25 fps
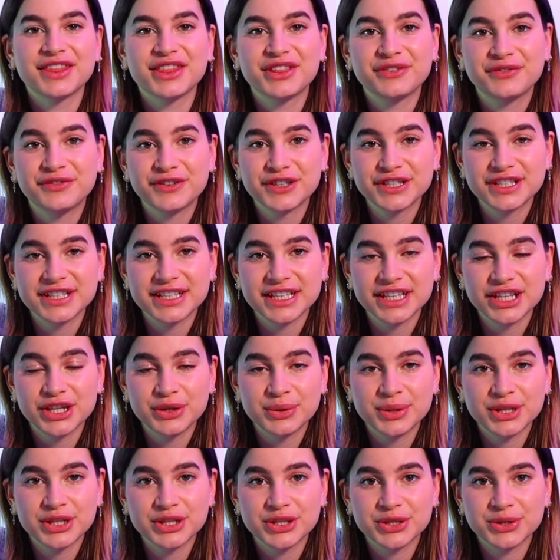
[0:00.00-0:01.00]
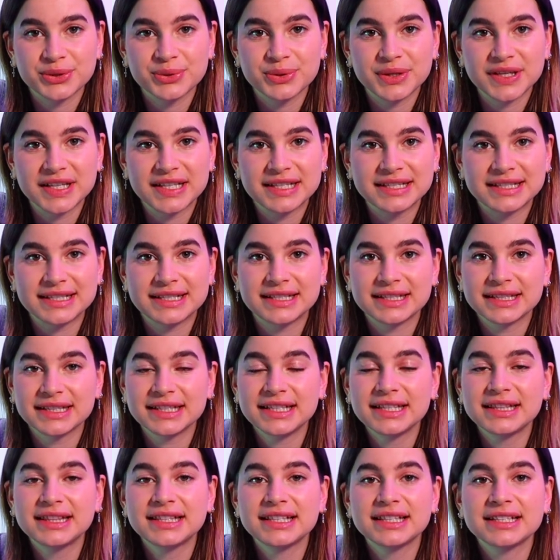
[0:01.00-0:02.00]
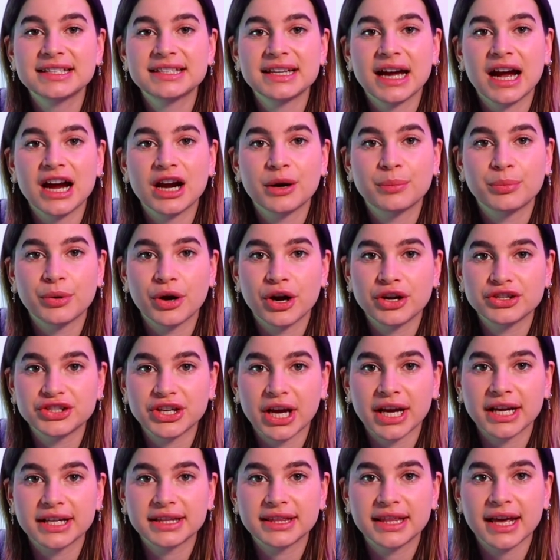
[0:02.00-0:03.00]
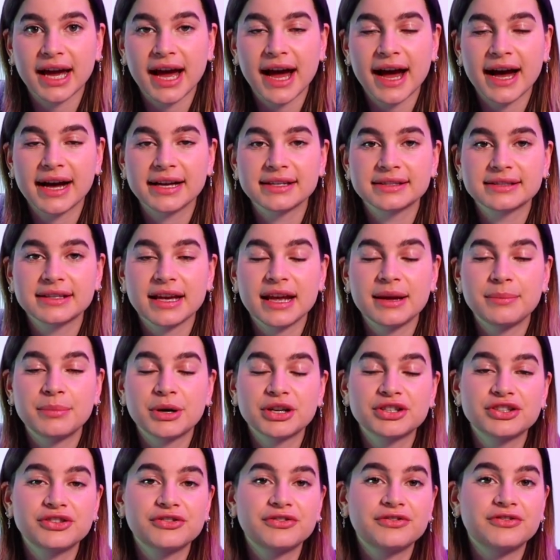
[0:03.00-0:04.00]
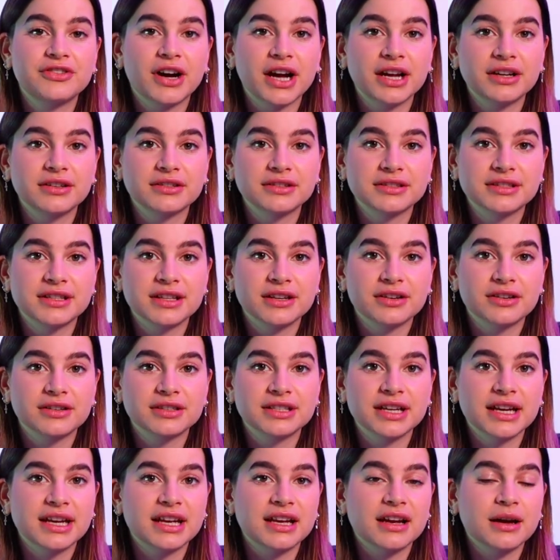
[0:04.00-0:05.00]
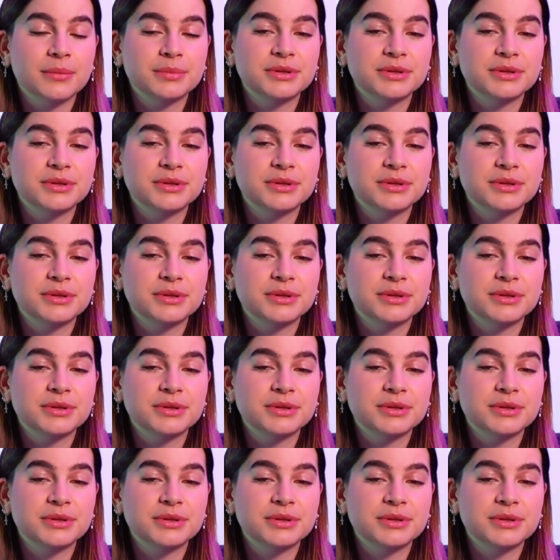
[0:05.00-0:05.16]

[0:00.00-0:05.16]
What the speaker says: The first thing you can do is delete the entire project that has a bunch of files that are taking up